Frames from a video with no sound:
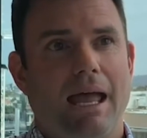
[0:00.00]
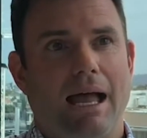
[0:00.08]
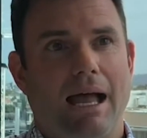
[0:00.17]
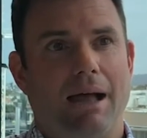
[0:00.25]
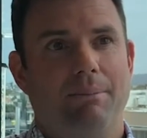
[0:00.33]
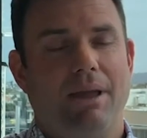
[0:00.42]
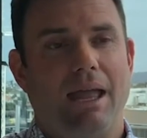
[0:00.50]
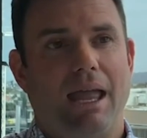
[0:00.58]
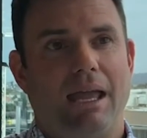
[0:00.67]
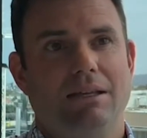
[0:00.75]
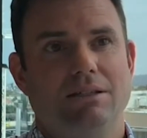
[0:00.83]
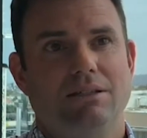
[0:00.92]
Um,
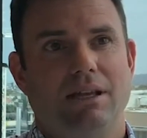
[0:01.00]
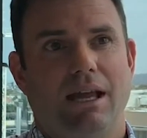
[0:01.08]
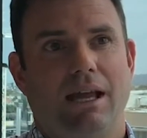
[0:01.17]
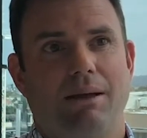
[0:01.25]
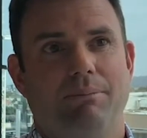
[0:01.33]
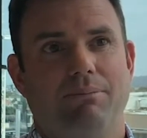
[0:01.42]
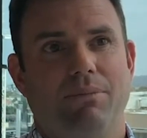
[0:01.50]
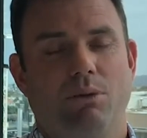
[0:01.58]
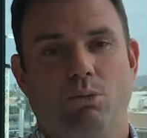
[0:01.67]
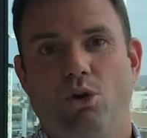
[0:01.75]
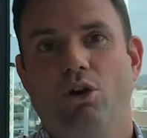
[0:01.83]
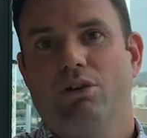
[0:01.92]
and um, the
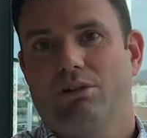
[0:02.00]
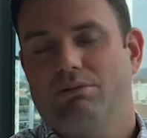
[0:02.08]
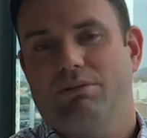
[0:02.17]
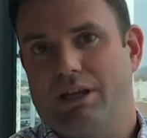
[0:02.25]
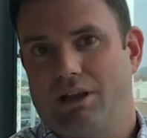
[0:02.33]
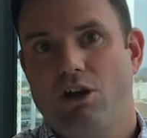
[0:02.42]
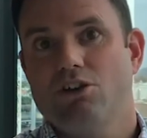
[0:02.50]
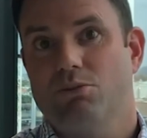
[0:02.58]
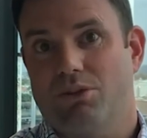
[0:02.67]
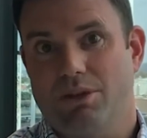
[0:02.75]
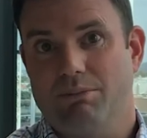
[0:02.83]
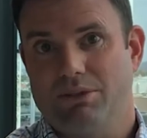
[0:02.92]
work that goes
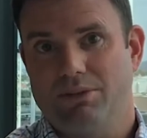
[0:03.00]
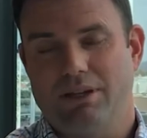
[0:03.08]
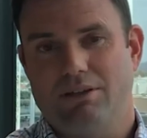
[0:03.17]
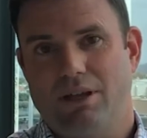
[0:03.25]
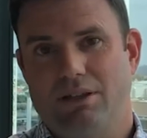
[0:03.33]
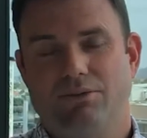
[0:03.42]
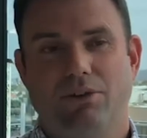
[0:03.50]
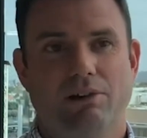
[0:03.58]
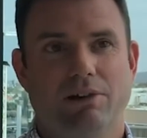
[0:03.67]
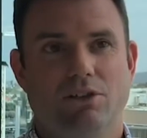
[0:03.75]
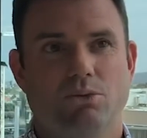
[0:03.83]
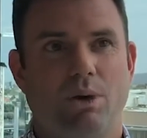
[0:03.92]
with them is, is, is,
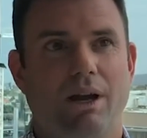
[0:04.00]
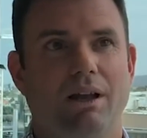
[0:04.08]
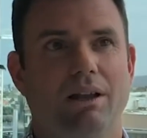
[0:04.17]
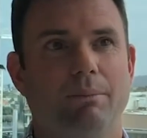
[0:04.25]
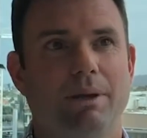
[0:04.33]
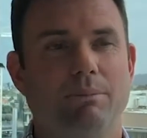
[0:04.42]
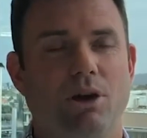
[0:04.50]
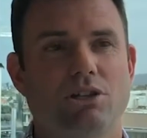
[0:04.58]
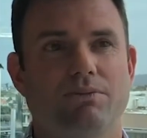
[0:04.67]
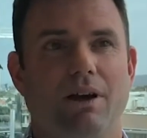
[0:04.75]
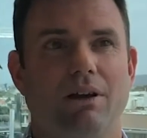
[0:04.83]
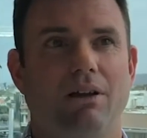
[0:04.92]
varied as well. I mean,
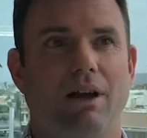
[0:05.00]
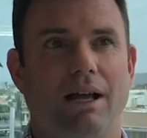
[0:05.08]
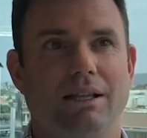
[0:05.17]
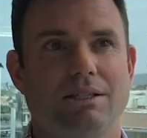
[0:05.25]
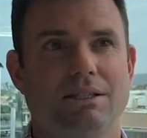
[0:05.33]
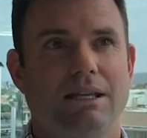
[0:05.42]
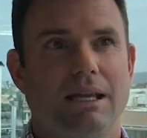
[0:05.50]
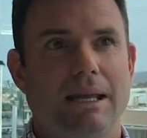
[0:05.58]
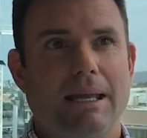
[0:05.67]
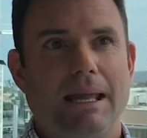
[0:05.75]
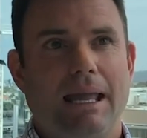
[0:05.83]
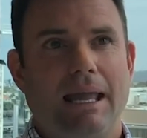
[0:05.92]
most of our clients
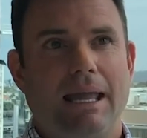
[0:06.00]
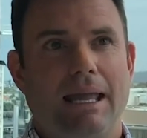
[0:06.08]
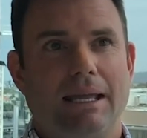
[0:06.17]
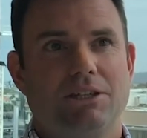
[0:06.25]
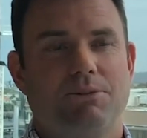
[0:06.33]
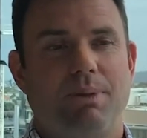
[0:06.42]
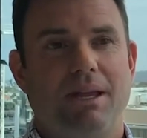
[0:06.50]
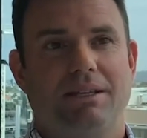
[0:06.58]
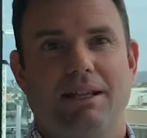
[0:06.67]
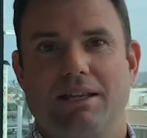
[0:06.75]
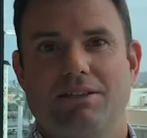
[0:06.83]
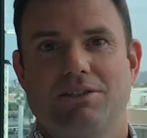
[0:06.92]

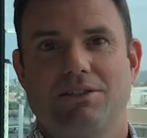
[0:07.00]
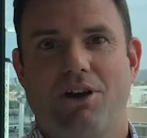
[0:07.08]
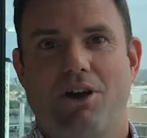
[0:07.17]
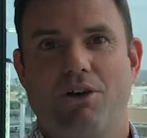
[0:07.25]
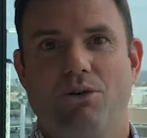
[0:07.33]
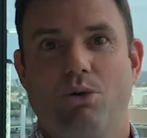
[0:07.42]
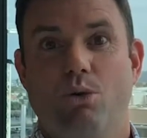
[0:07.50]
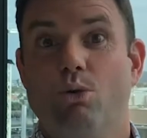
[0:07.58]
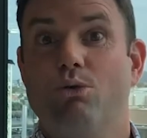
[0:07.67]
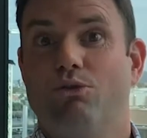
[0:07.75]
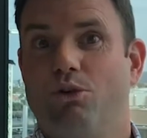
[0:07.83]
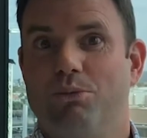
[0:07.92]
expect us to know
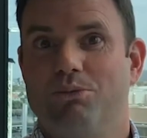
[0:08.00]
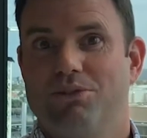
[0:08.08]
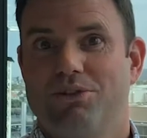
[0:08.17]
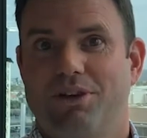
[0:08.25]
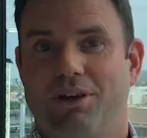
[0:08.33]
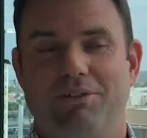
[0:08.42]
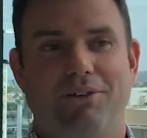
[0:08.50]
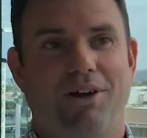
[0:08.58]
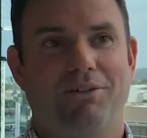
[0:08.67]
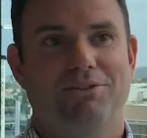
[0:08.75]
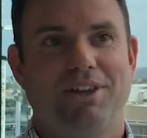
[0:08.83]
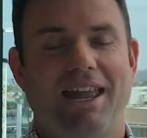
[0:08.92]
all forms of,
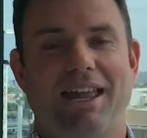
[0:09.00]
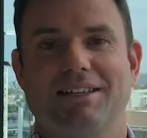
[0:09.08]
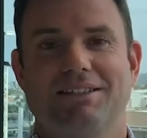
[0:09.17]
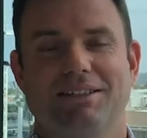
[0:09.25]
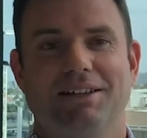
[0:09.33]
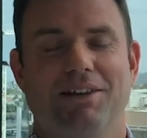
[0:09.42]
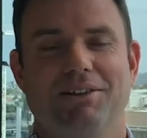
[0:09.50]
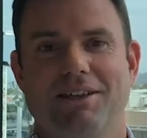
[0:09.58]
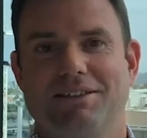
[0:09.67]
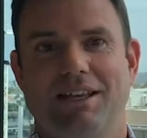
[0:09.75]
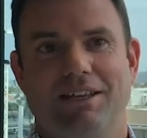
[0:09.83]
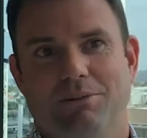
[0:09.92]
of tax. You know,
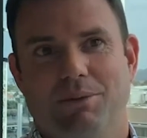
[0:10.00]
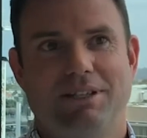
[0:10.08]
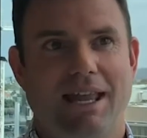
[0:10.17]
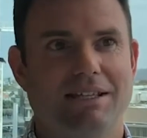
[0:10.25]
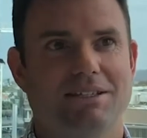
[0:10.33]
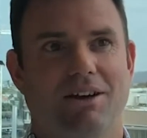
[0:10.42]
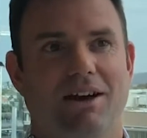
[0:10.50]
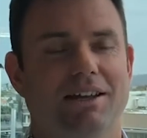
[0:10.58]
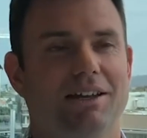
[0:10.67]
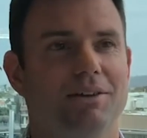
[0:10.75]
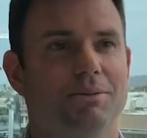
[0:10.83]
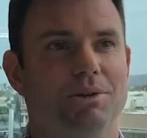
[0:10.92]
they say, you're my tax guy,
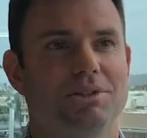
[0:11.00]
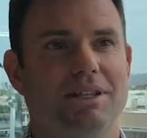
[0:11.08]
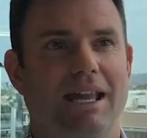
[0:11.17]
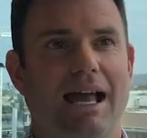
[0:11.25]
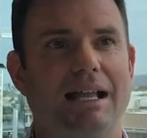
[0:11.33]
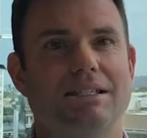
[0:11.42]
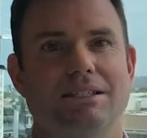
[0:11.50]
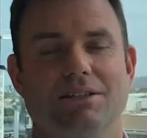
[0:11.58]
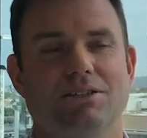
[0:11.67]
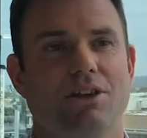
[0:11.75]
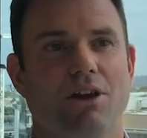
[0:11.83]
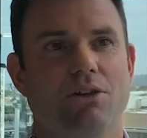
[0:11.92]
you know, what's the answer?
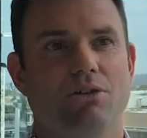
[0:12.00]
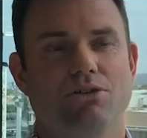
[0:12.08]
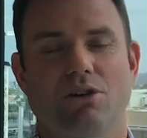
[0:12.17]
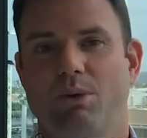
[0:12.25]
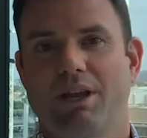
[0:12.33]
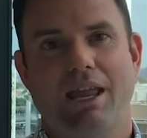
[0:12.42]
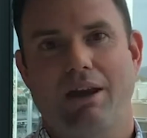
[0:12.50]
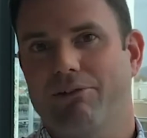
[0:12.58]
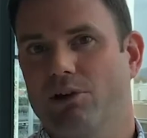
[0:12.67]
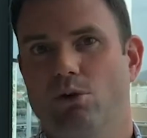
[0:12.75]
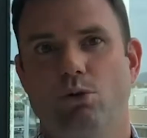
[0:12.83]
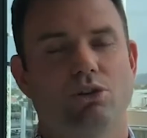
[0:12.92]
So, so we're
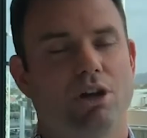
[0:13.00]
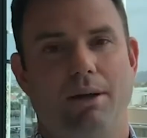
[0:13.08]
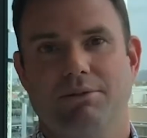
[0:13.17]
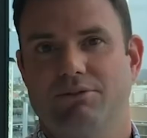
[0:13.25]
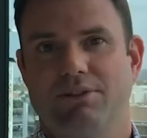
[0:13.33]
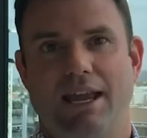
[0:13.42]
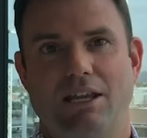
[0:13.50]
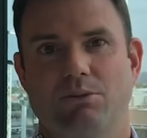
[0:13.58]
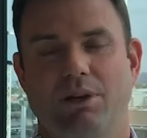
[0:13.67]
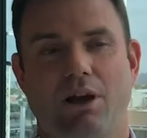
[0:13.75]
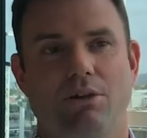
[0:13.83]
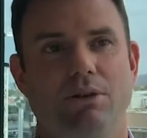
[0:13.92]
covering all types of tax.
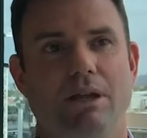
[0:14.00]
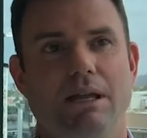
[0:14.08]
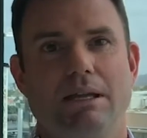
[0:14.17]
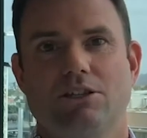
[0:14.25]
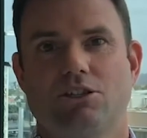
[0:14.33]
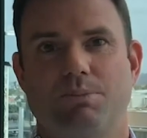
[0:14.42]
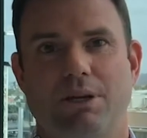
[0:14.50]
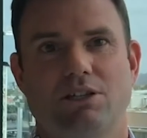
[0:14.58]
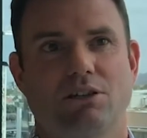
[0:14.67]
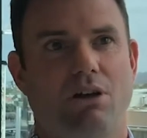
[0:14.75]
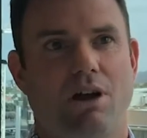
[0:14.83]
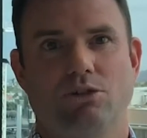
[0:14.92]
We don't
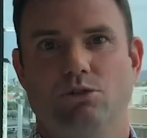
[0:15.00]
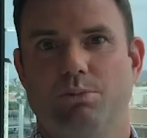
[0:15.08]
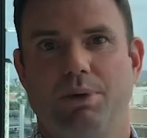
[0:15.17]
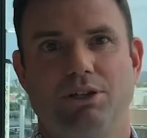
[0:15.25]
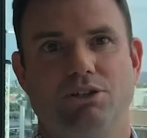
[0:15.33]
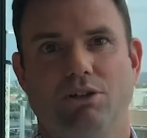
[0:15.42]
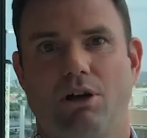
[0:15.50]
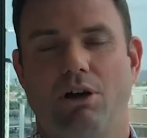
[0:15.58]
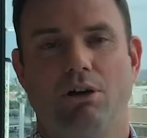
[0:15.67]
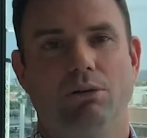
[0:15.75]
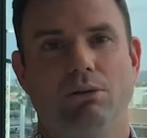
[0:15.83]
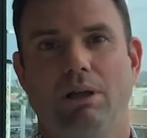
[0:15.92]
specialise or
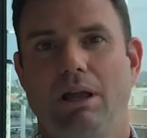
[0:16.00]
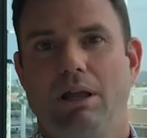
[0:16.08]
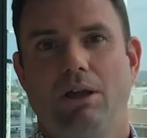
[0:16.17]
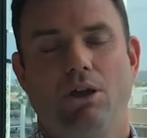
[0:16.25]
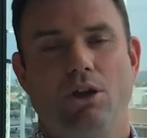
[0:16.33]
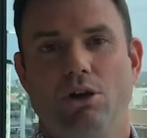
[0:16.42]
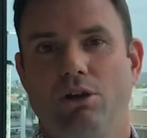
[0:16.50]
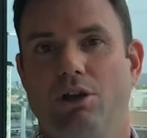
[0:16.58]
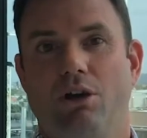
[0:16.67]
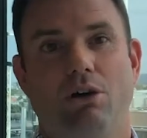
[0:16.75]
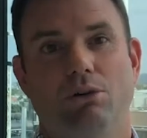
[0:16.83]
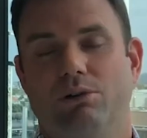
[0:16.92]
pigeonhole early
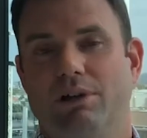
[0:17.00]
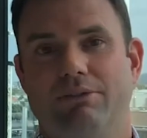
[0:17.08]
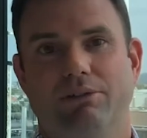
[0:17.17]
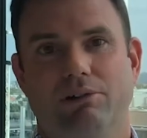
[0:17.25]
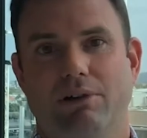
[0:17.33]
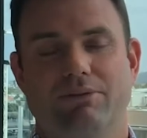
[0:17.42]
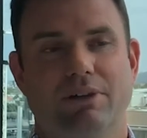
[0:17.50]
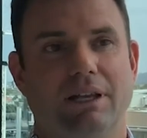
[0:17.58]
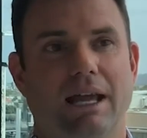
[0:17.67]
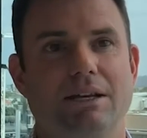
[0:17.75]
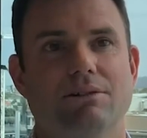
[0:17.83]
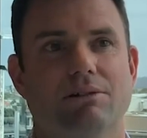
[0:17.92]
on or even, or even
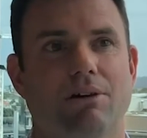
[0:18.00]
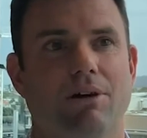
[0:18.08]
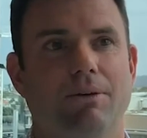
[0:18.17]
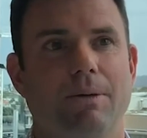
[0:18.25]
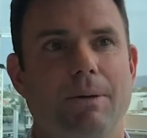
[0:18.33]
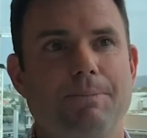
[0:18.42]
later on.